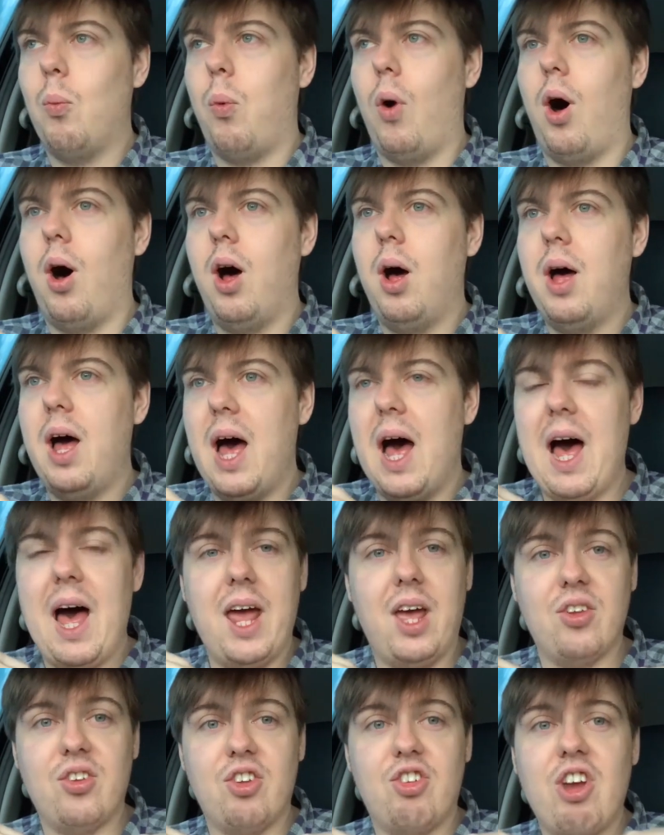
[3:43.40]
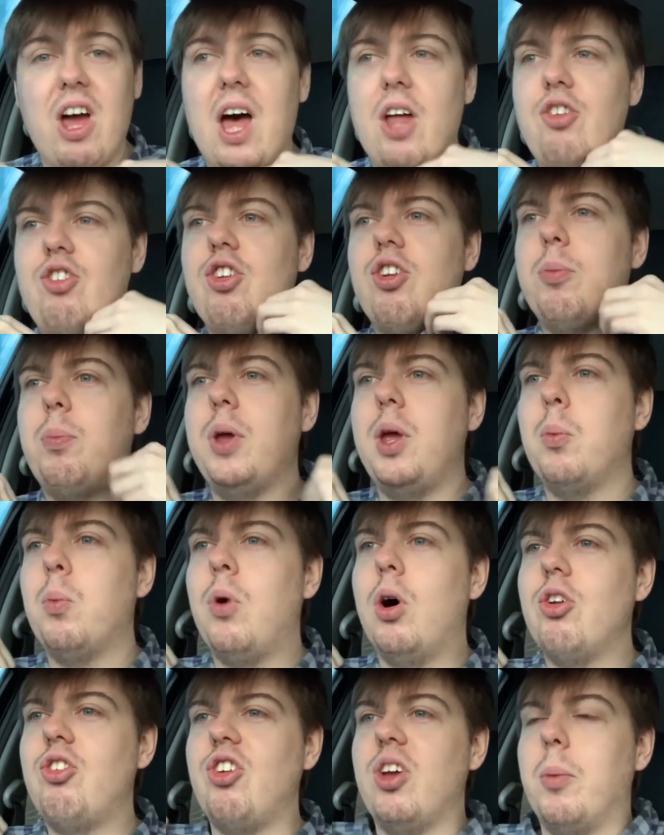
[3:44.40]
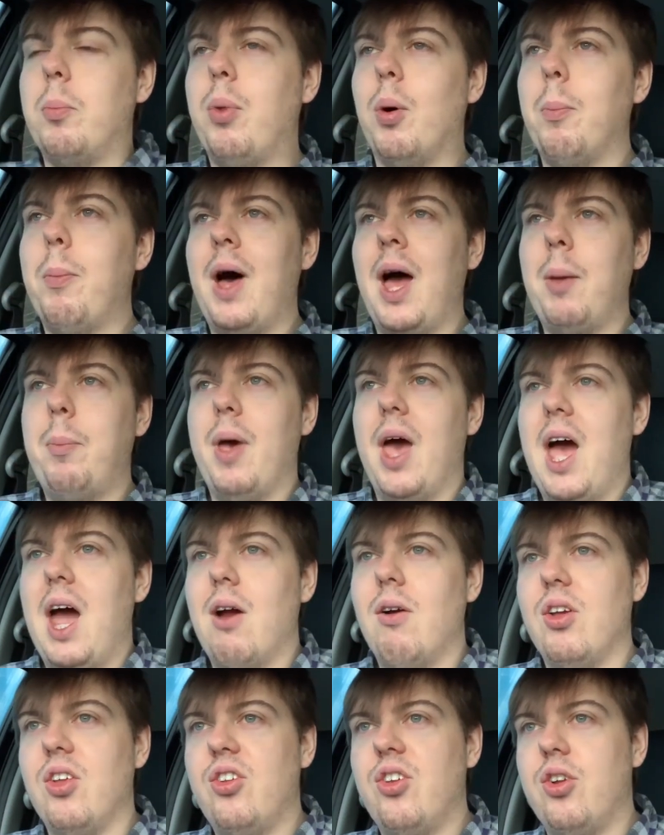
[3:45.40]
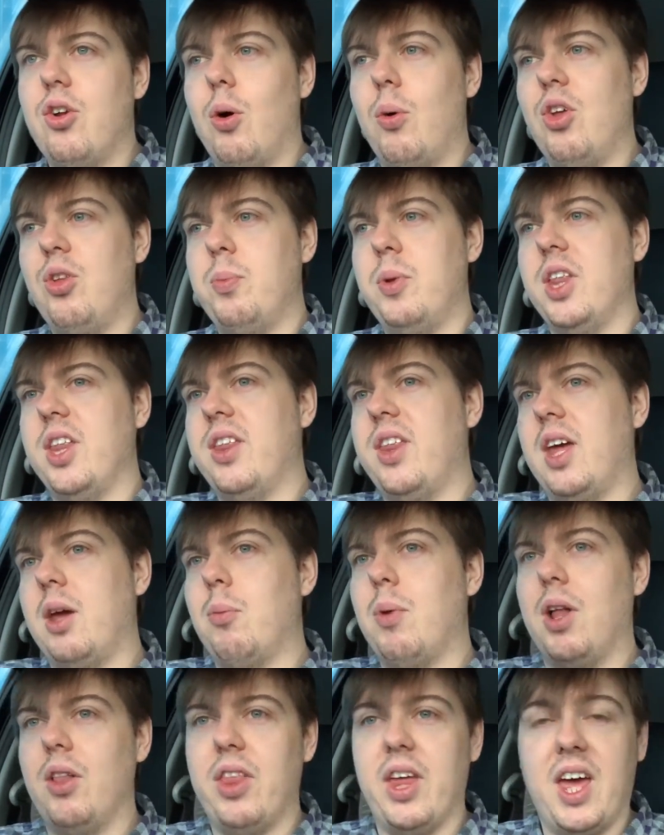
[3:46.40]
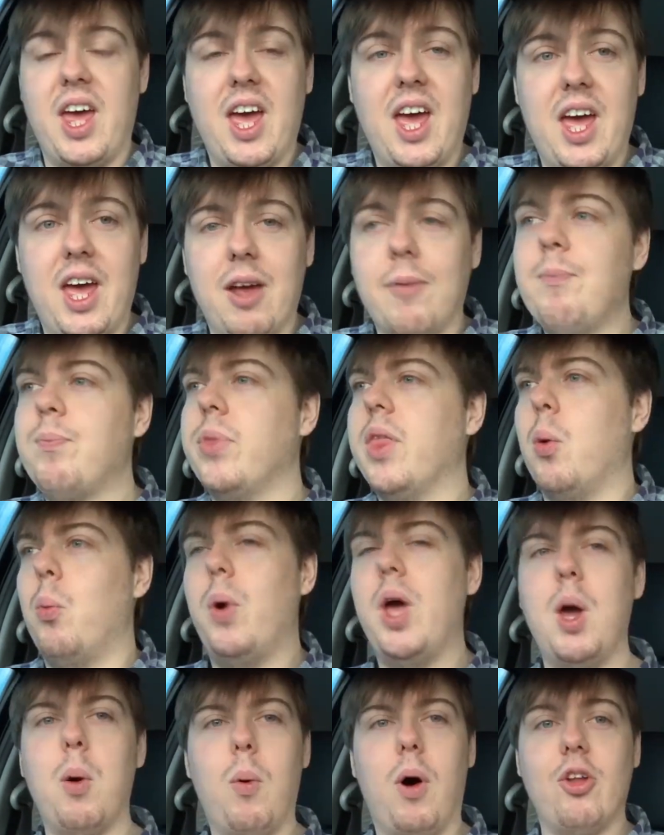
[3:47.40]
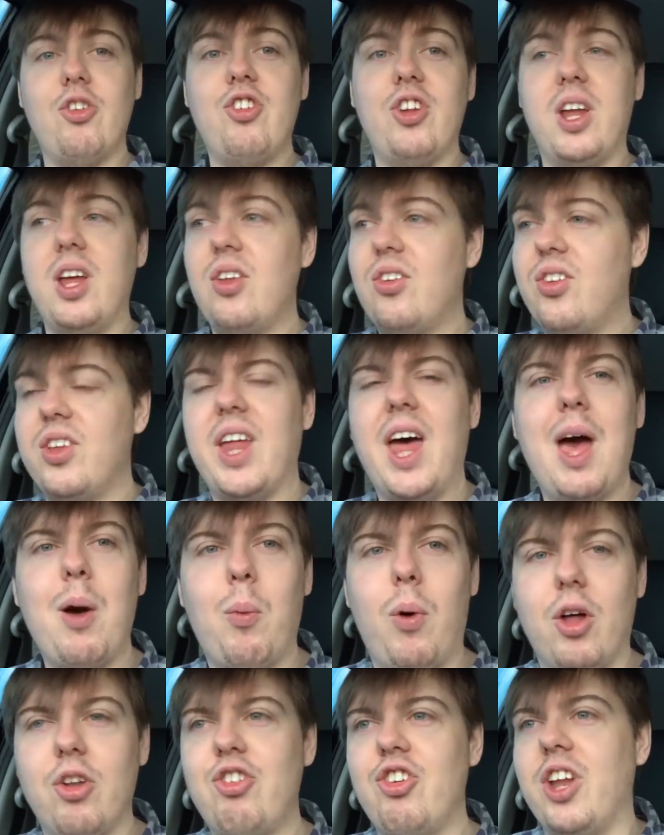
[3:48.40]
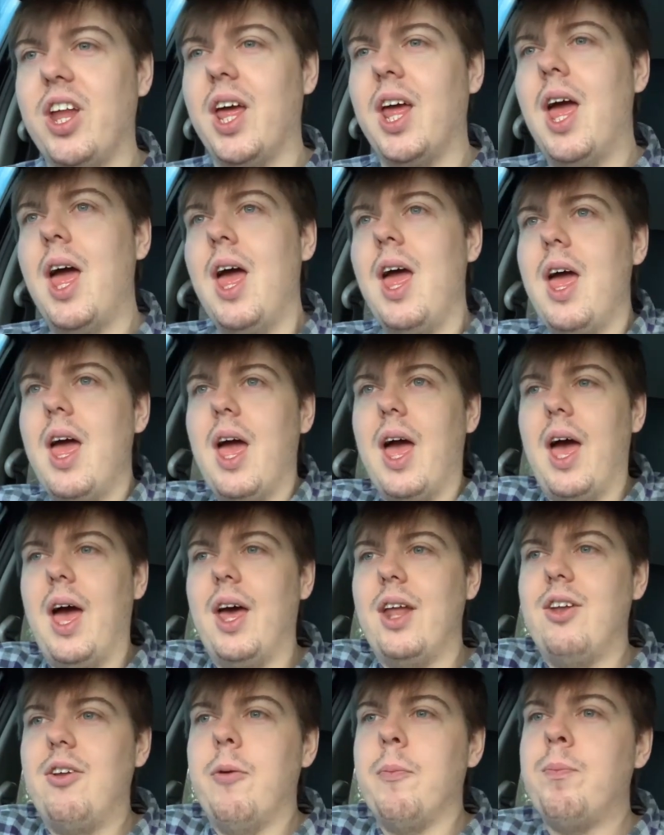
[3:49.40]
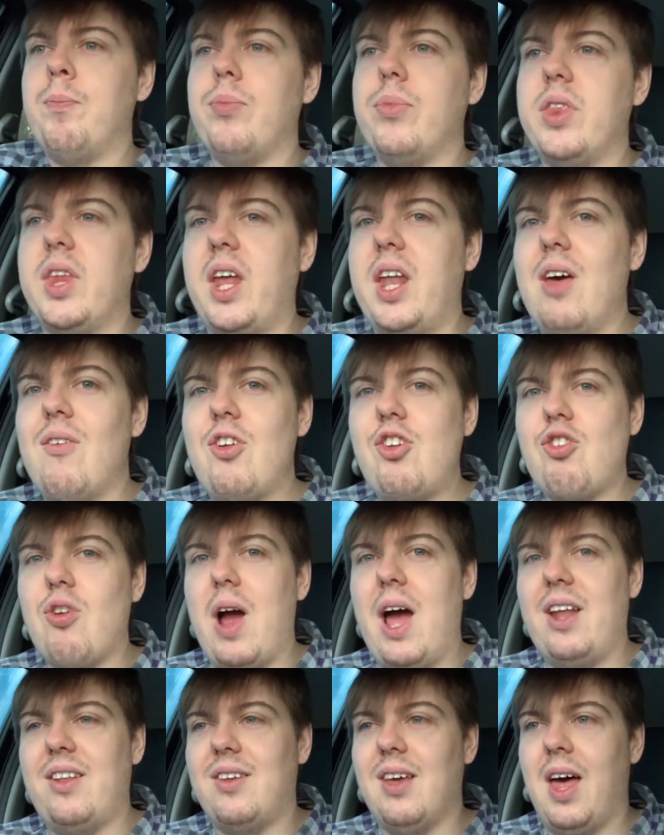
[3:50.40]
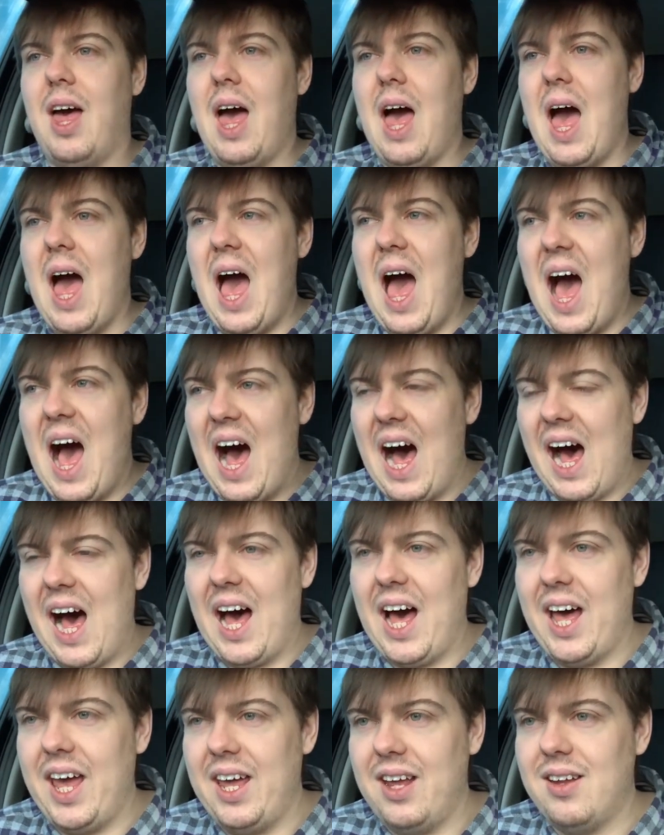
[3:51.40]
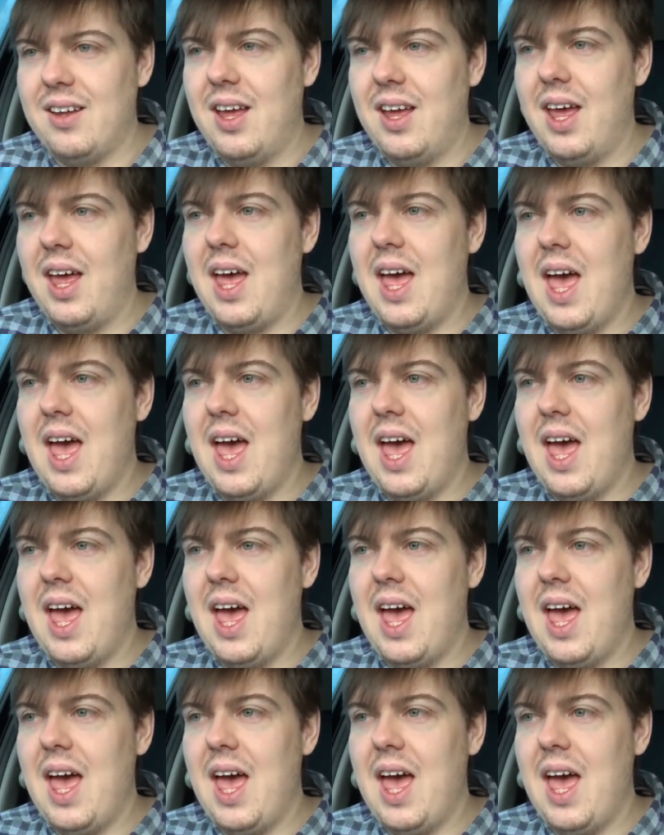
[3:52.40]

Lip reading: what I, as a child, should have been watching, but my parents had always been the thing, well, they're here, we're watching it, so they're watching it. And they never tried to hide